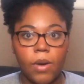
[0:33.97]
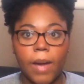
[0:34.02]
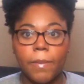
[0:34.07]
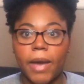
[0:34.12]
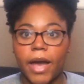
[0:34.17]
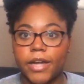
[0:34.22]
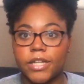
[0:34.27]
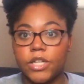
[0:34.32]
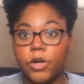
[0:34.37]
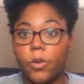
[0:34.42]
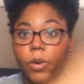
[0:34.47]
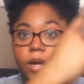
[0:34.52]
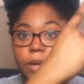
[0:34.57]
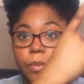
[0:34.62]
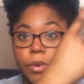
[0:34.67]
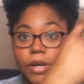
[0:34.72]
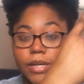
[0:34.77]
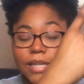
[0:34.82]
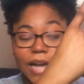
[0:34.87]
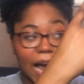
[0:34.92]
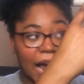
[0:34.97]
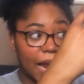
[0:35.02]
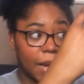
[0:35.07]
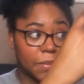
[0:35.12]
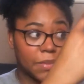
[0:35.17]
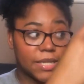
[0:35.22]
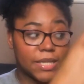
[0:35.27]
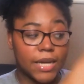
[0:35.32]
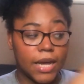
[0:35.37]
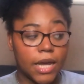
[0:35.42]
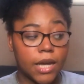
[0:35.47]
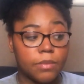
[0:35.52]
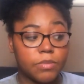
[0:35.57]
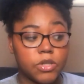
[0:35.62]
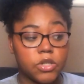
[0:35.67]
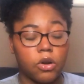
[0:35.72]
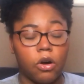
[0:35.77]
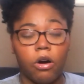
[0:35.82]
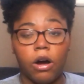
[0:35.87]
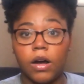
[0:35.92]
I'm actually going to put
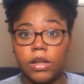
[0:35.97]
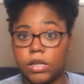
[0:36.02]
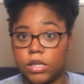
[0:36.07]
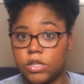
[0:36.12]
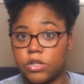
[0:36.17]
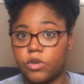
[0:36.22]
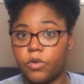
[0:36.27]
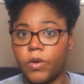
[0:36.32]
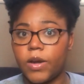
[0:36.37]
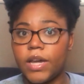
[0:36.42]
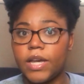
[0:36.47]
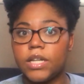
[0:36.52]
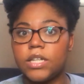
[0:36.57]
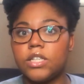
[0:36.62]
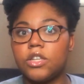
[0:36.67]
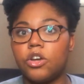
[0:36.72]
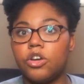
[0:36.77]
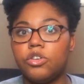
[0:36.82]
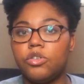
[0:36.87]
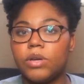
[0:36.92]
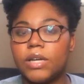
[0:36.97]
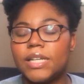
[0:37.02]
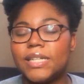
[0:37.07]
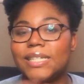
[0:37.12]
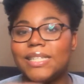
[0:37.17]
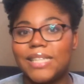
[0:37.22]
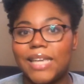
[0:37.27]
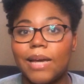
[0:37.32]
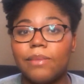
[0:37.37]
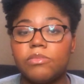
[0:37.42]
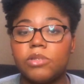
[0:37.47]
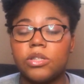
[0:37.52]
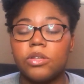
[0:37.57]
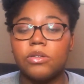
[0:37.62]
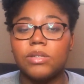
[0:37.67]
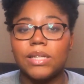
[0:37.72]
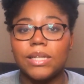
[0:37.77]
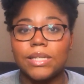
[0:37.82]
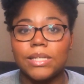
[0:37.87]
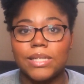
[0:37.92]
timestamps on the screen so you can skip to
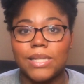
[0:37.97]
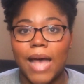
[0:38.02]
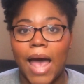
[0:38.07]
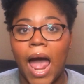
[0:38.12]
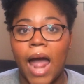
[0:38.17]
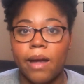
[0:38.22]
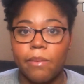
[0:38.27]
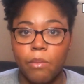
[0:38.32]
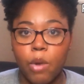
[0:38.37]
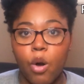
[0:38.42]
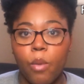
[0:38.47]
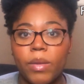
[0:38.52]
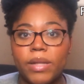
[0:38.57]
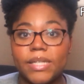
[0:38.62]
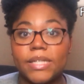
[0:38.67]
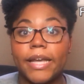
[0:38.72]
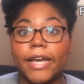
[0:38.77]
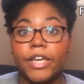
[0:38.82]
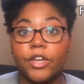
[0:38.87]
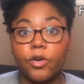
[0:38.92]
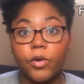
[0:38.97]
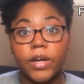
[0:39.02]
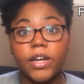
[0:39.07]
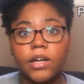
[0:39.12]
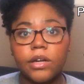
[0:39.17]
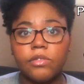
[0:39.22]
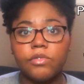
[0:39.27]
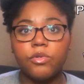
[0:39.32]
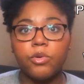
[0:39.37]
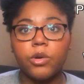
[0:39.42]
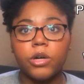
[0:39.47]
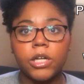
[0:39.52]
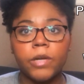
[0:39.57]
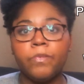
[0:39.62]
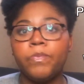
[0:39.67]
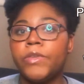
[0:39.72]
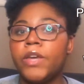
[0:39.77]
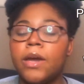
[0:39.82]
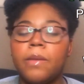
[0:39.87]
those exact moments that you're here for,